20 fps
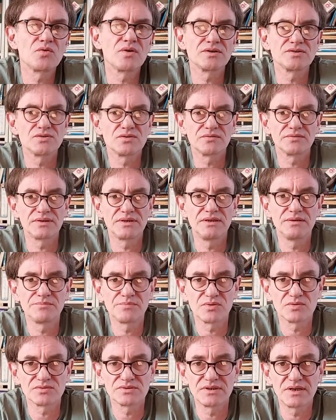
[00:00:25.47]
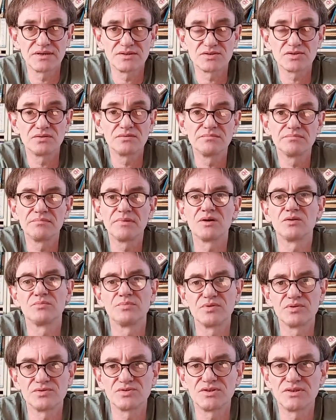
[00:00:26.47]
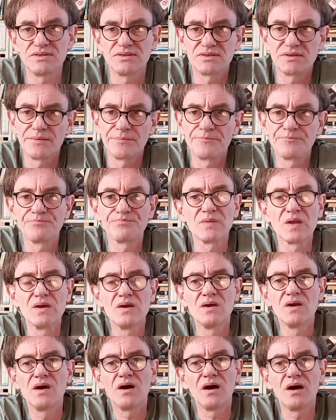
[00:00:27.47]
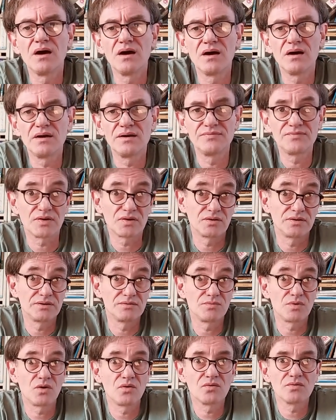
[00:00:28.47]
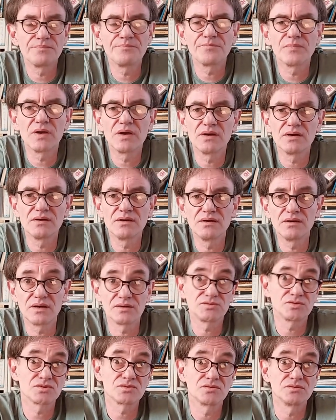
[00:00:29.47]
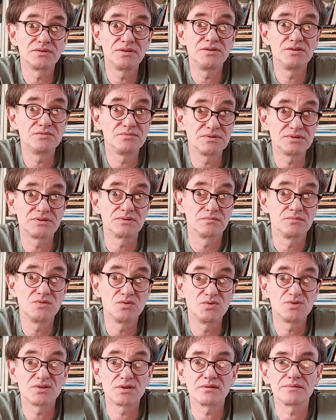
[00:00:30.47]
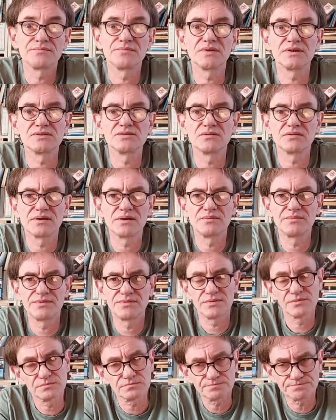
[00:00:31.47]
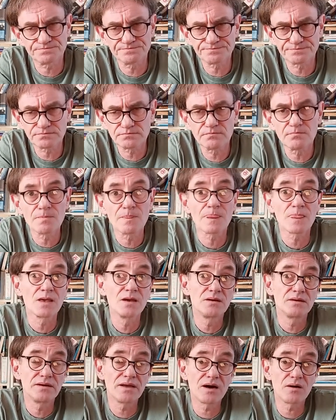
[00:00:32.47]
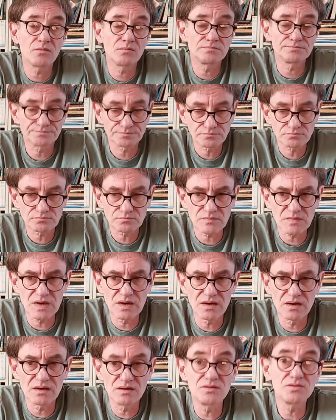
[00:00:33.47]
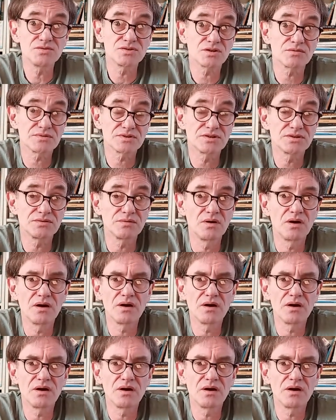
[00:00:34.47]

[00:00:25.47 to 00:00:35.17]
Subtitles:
quite sure of the pronunciation, my apologies. If I got it wrong, I'll just continue with Loesser, that's okay with you. Now, Loesser was,